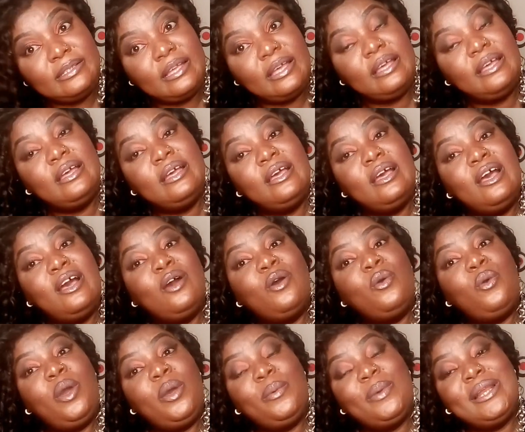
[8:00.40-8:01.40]
we
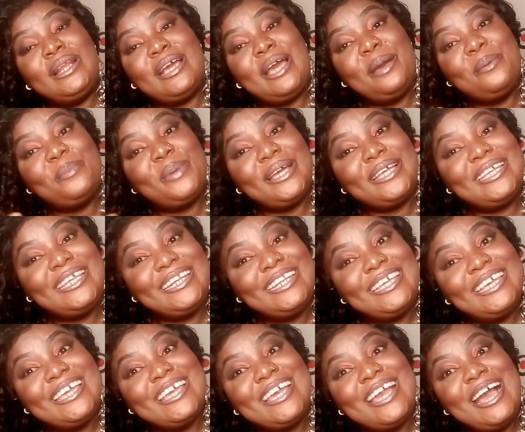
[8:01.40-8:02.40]
will come back in
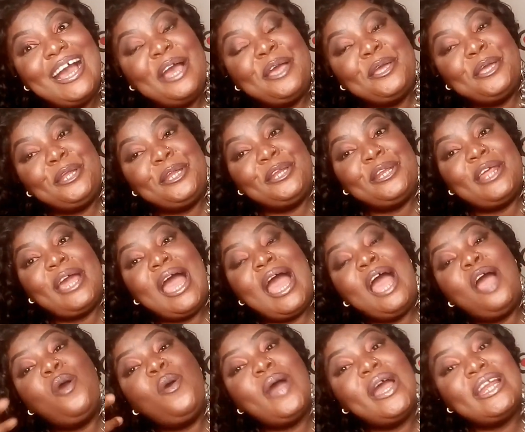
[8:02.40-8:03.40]
here, and
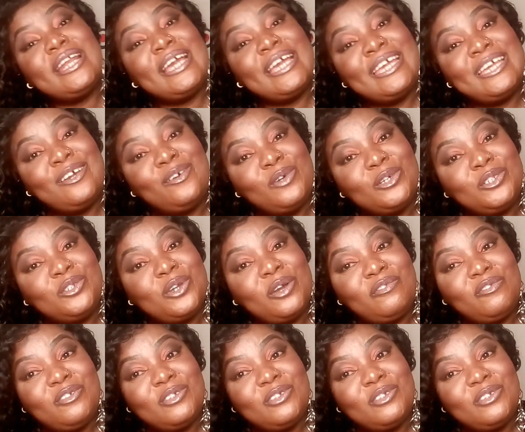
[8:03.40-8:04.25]
I want to hear what you have